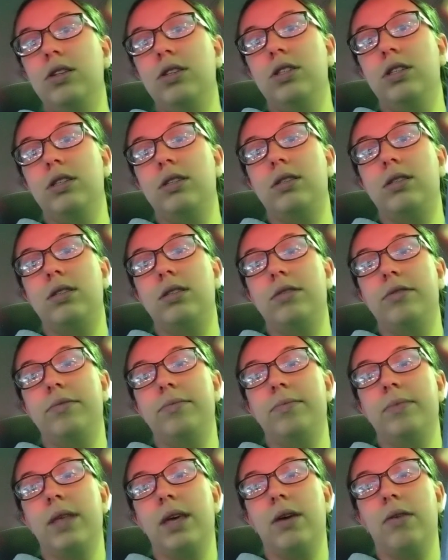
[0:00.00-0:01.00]
just
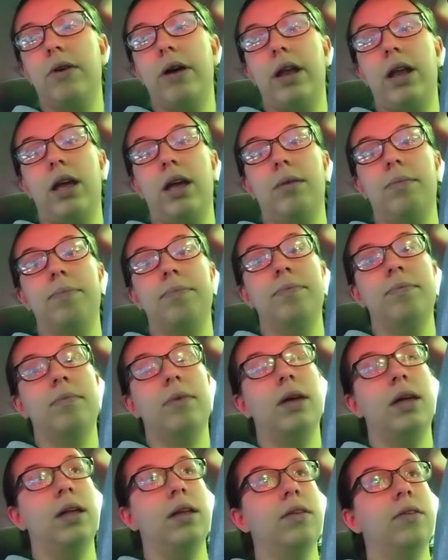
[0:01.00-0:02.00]
get ready
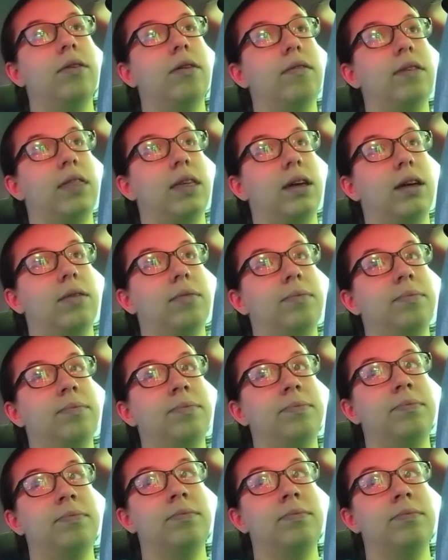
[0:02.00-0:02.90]
and do everything.